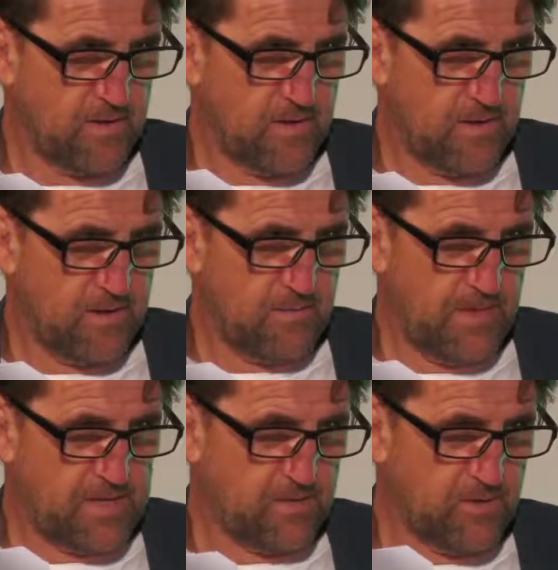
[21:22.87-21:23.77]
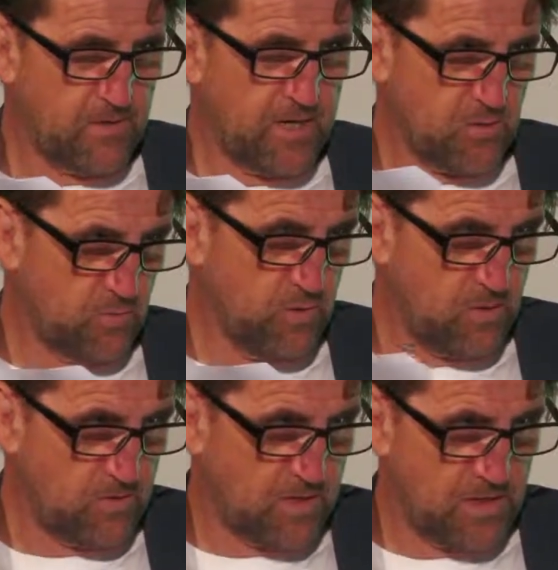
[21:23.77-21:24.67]
have had to address, or
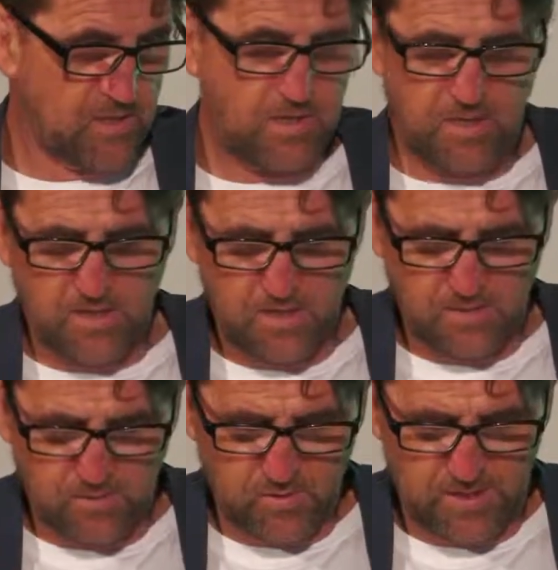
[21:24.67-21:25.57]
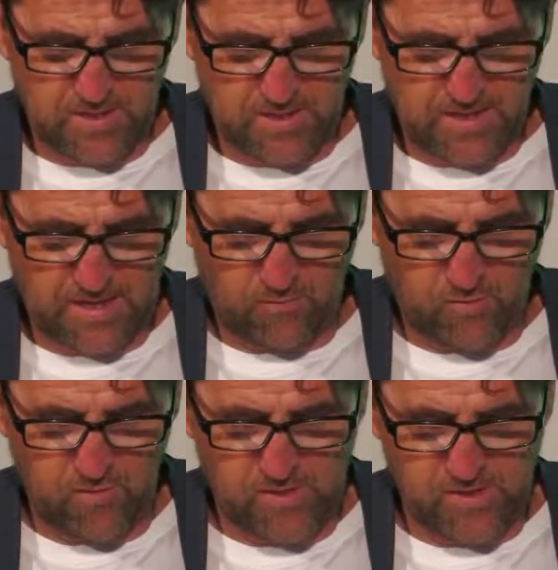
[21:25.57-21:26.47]
will continue to need to address, to get
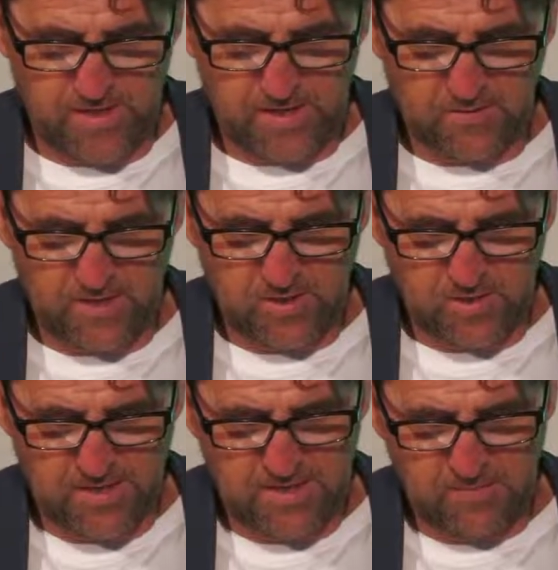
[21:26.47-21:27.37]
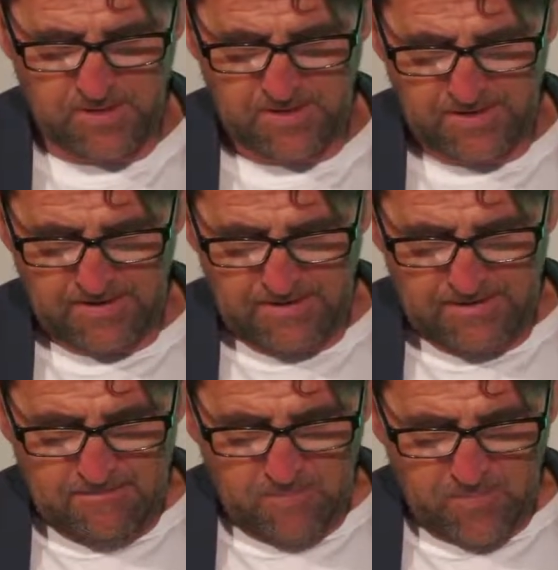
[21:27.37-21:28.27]
through to the next financial year. But
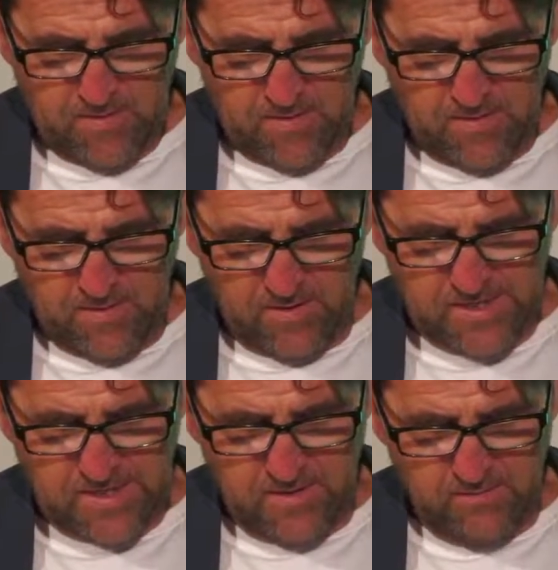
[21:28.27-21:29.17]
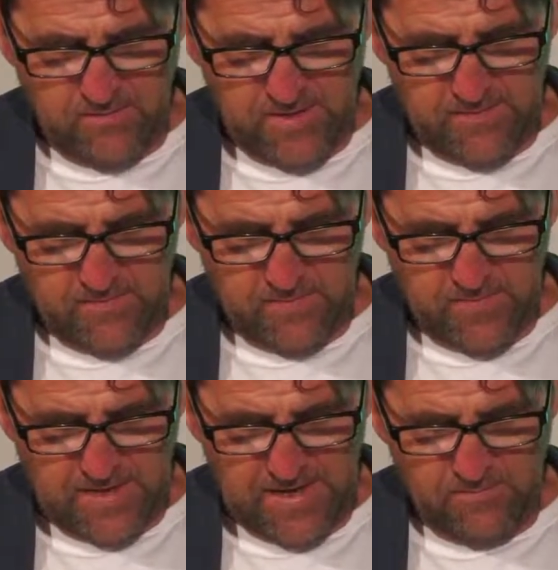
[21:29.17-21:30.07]
let's go where we
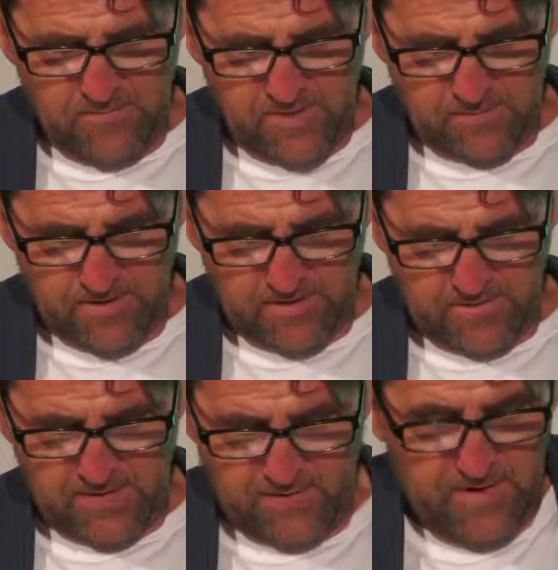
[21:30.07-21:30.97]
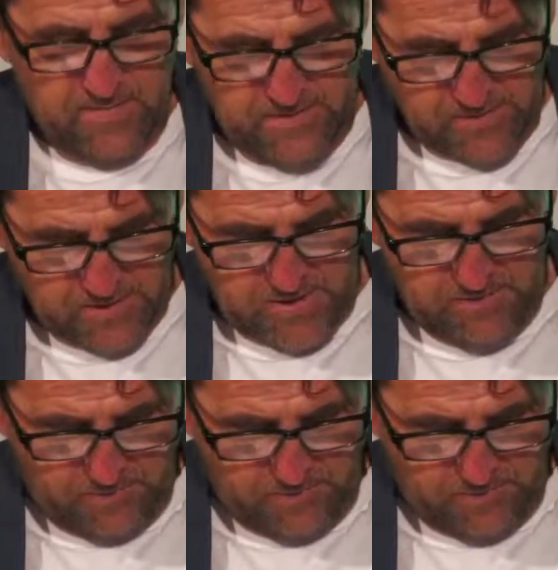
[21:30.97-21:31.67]
began when we spoke about fundamentals and